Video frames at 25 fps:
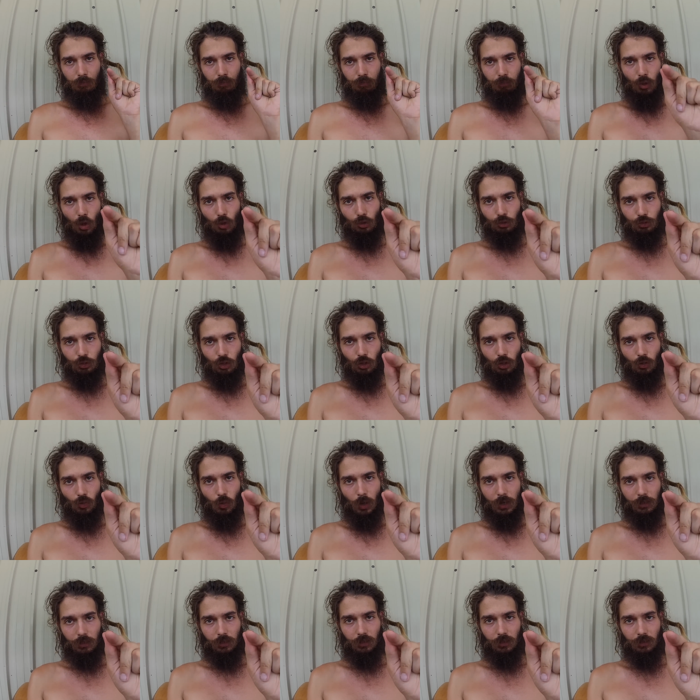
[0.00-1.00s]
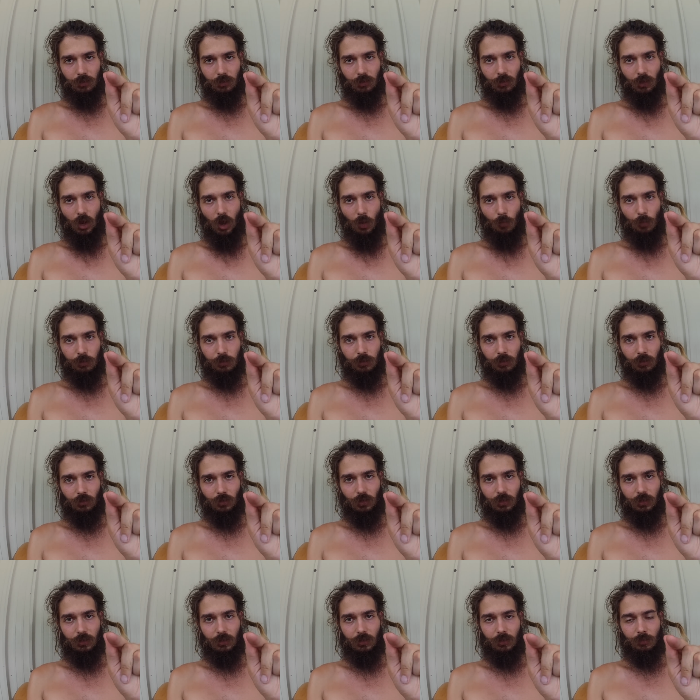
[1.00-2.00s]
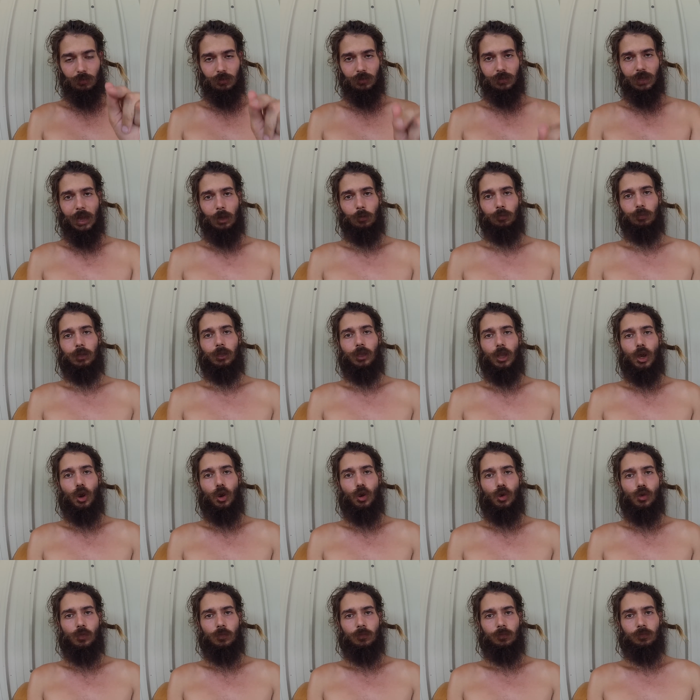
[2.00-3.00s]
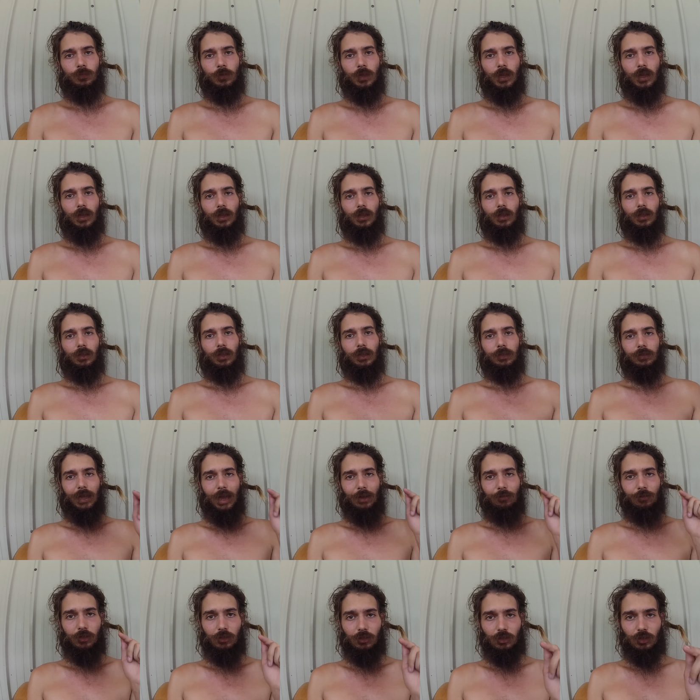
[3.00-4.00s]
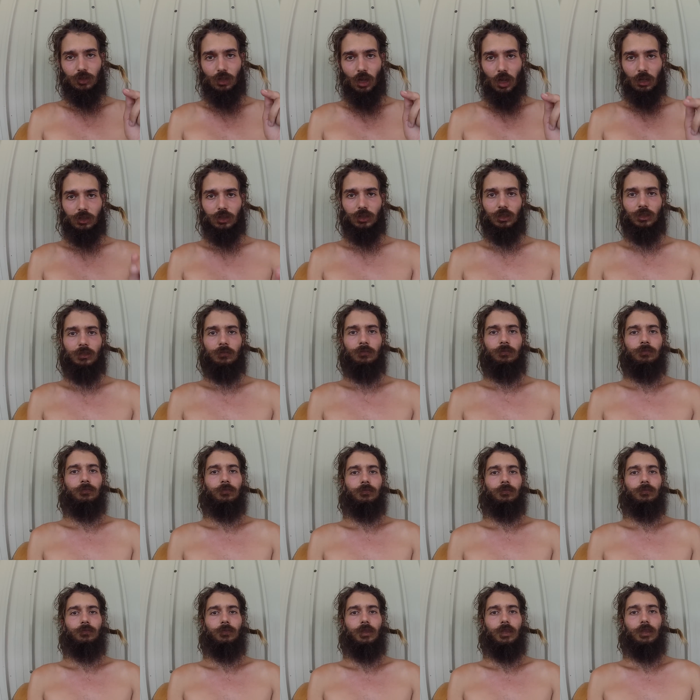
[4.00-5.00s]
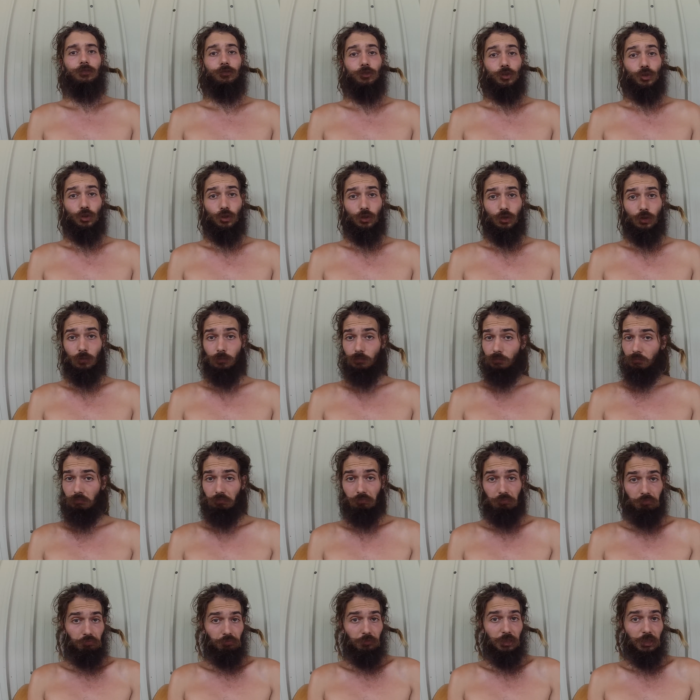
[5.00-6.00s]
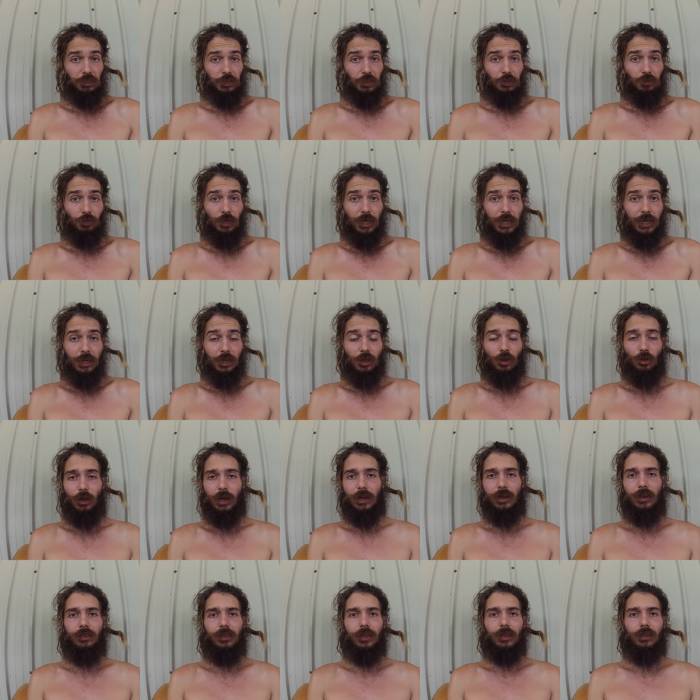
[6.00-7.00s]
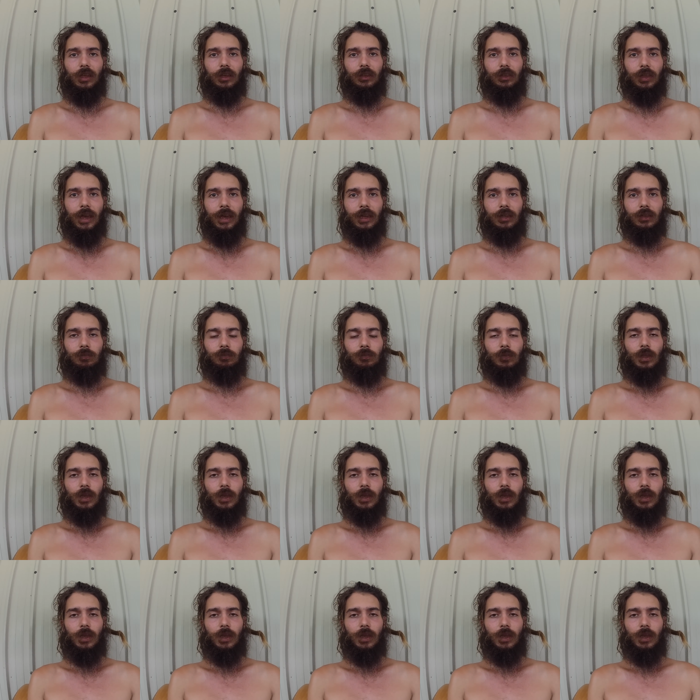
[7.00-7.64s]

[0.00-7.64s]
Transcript: Post your questions and comments and criticisms down below. Let's have a discussion if you're disagreeing or anything like that.